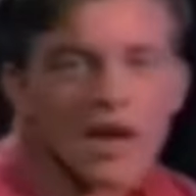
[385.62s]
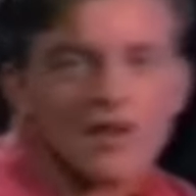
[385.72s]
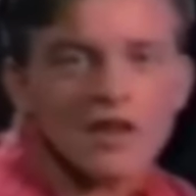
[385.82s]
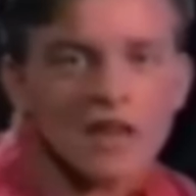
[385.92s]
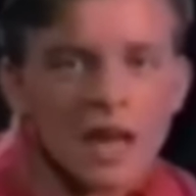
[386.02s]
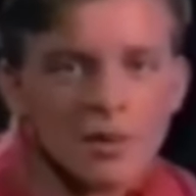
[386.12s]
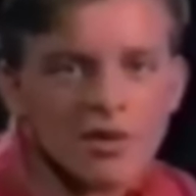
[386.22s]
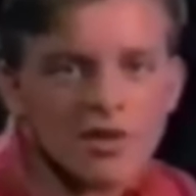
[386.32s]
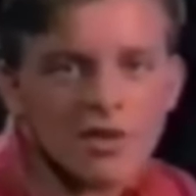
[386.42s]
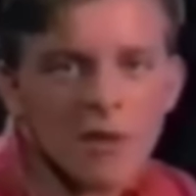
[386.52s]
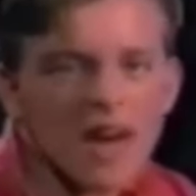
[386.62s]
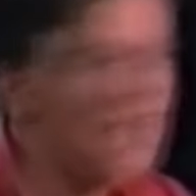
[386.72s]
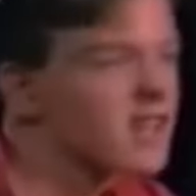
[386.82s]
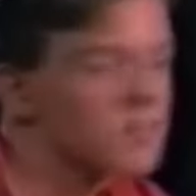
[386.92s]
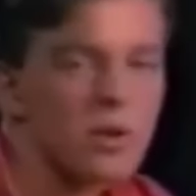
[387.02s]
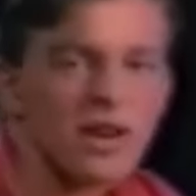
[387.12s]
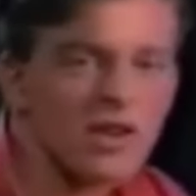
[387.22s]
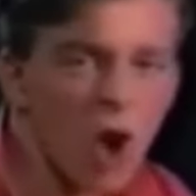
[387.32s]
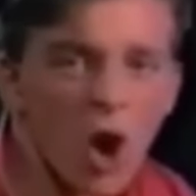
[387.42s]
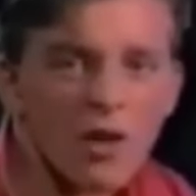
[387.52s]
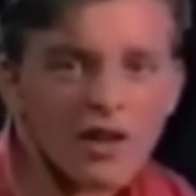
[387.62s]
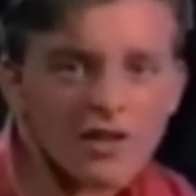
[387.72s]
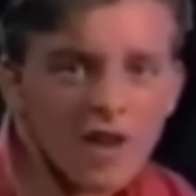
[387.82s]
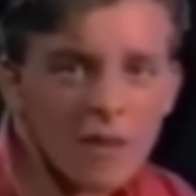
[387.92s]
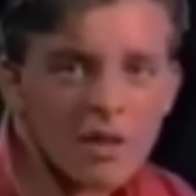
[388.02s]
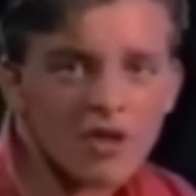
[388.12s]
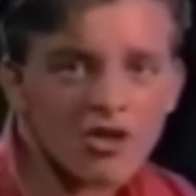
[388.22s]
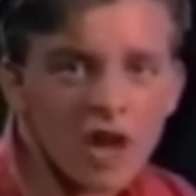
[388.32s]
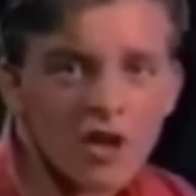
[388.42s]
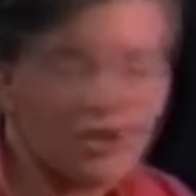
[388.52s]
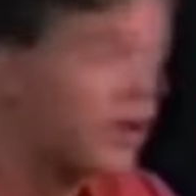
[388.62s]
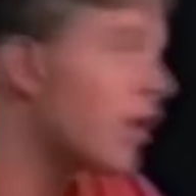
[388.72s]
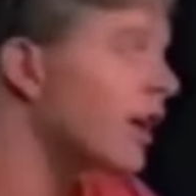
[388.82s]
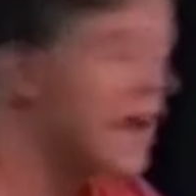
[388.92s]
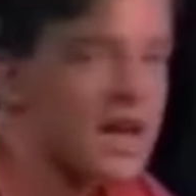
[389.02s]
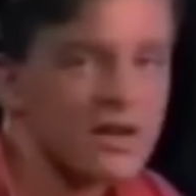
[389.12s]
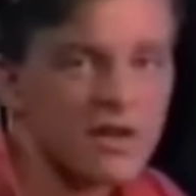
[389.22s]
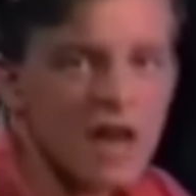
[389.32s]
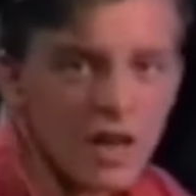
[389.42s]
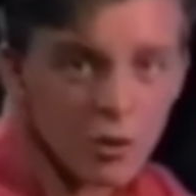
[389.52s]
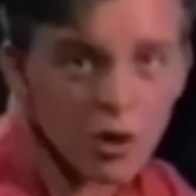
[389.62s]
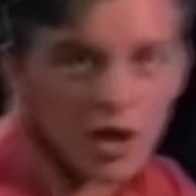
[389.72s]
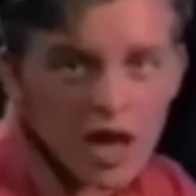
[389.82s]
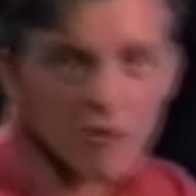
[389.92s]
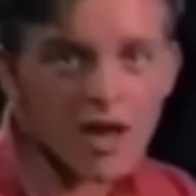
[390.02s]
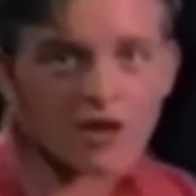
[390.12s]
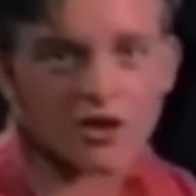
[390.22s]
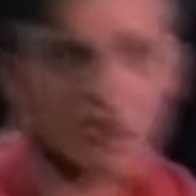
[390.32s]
XE game system, I can experience all the excitement and challenge of the arcades and the real-life action of